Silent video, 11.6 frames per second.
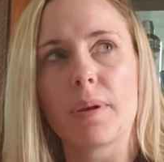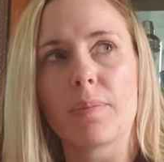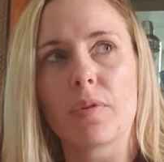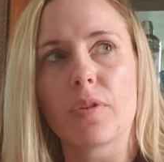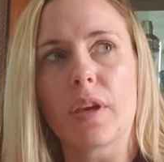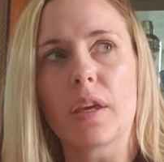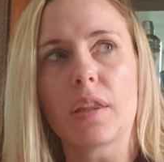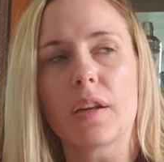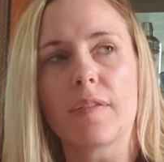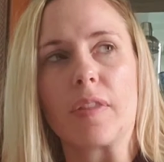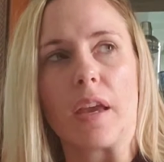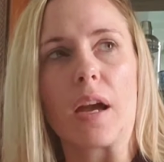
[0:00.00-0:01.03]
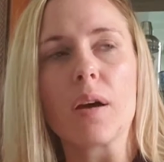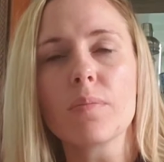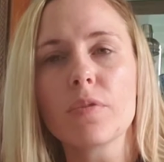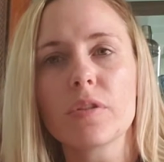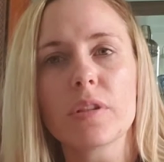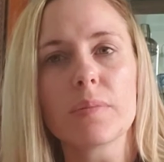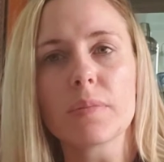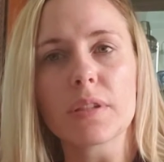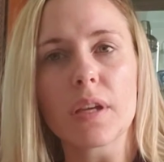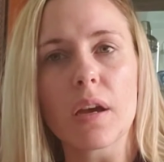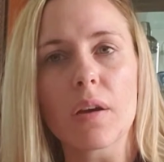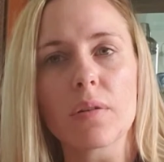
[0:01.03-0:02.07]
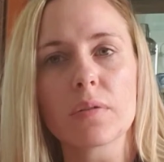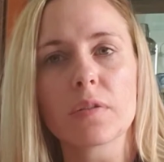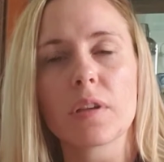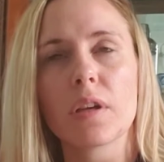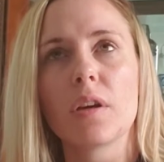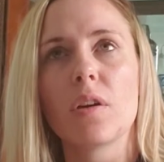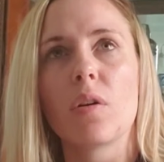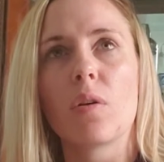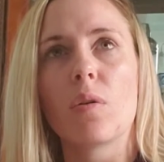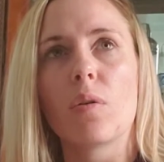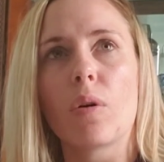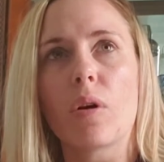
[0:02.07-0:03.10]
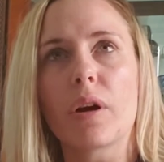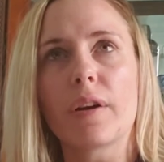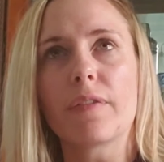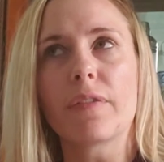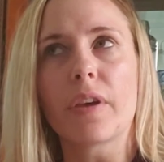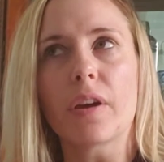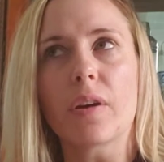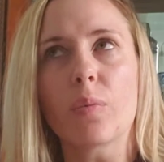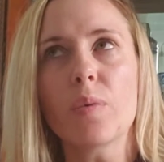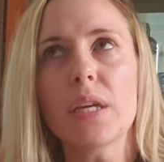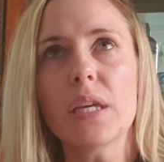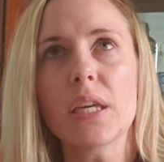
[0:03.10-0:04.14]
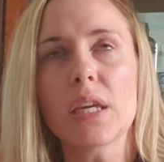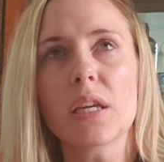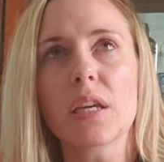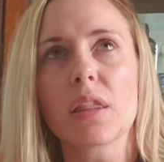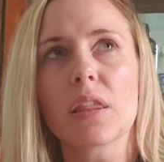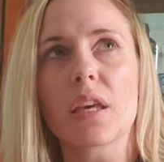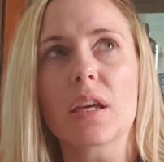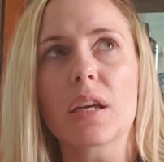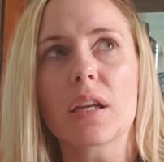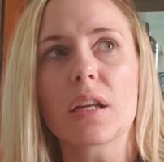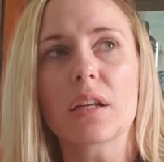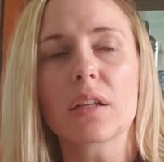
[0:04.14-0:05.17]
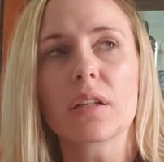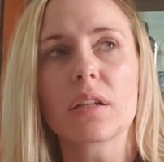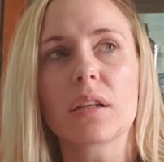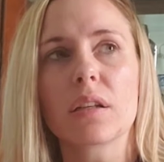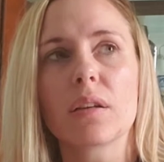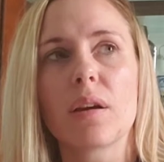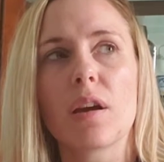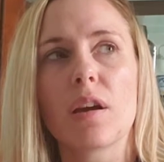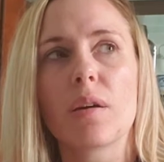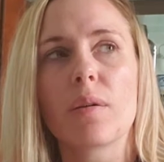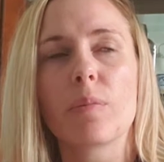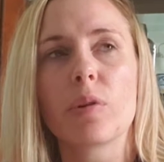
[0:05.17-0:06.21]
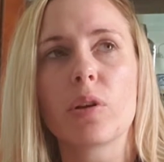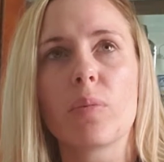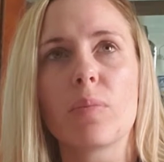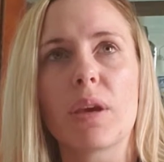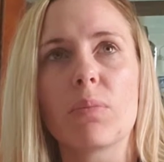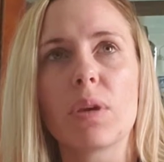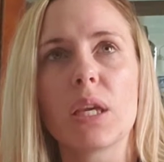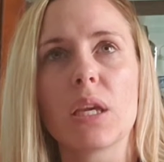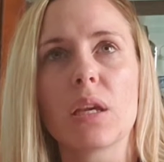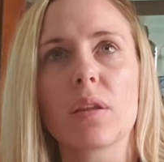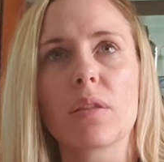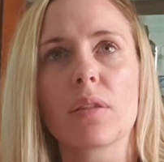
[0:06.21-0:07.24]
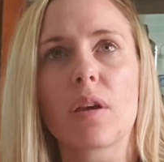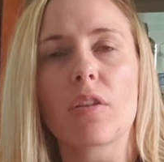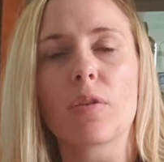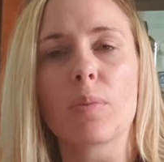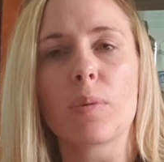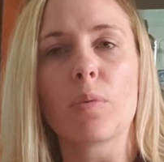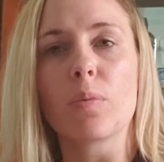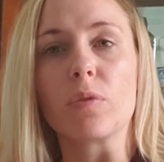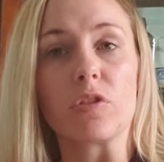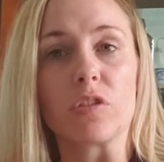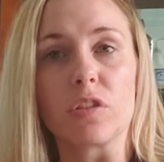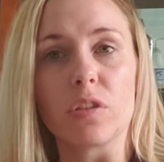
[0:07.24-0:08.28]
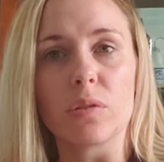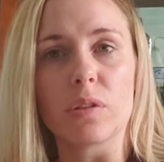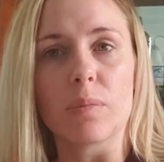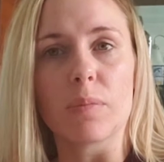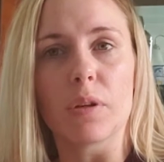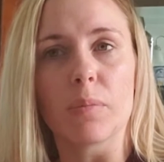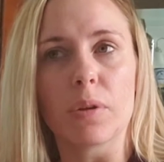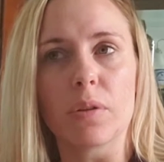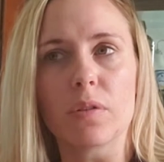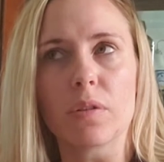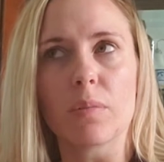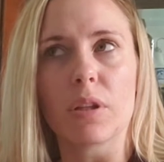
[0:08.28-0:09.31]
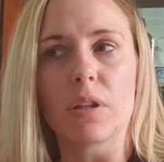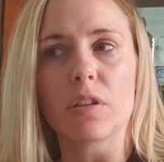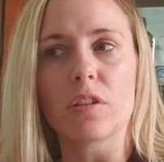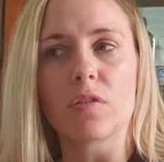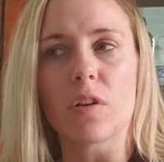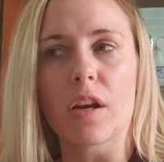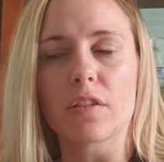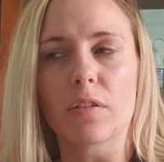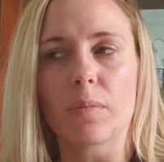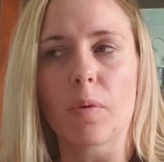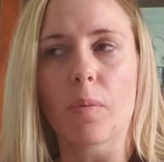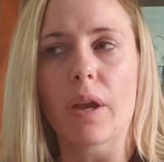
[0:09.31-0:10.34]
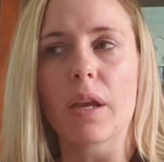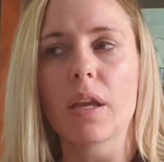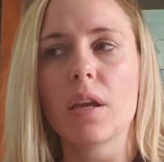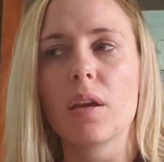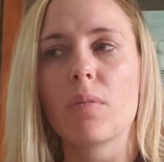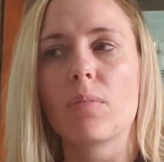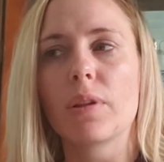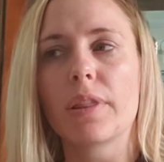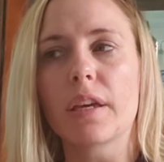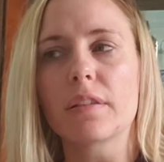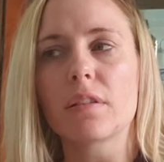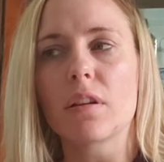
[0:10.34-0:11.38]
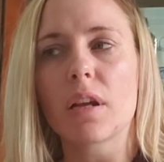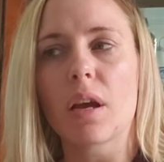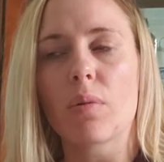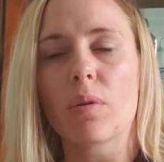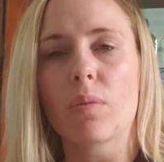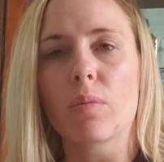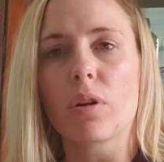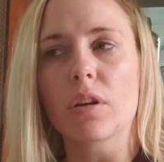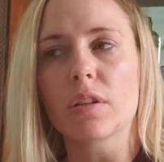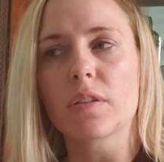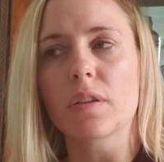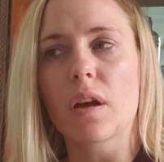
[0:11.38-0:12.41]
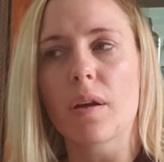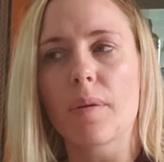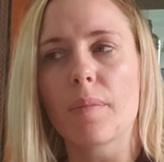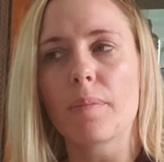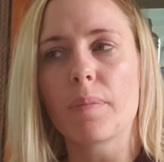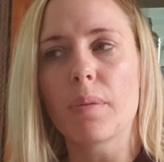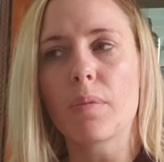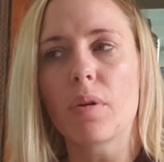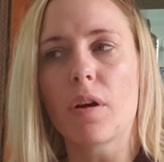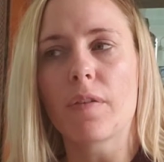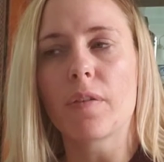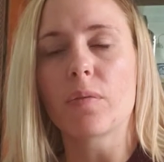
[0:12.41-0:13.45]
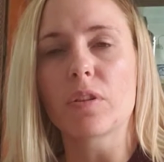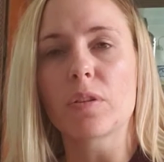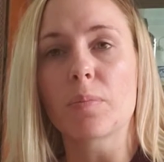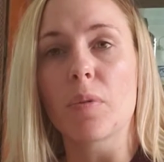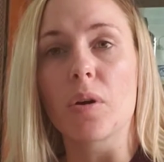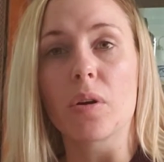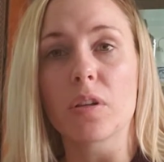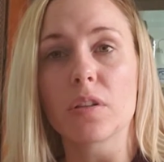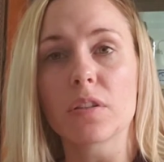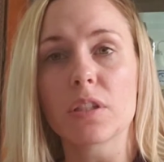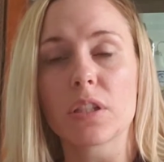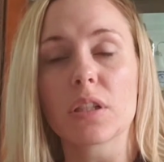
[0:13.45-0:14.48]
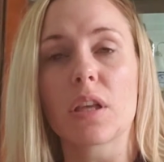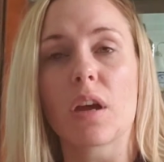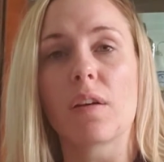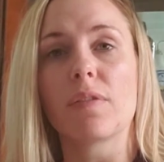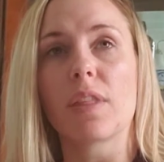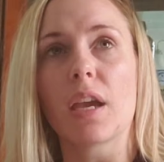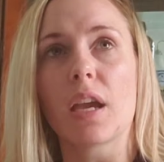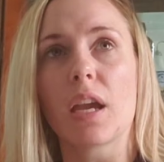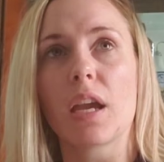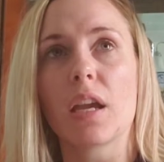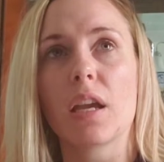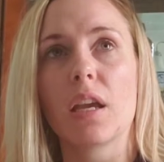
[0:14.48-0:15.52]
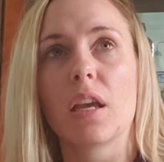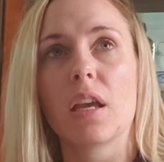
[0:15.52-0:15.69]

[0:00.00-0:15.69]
people think that if they humble themselves, or if they're weak, that, maybe other people will just use them and abuse them and trash them away. But that's not how it works. People often respond to love. They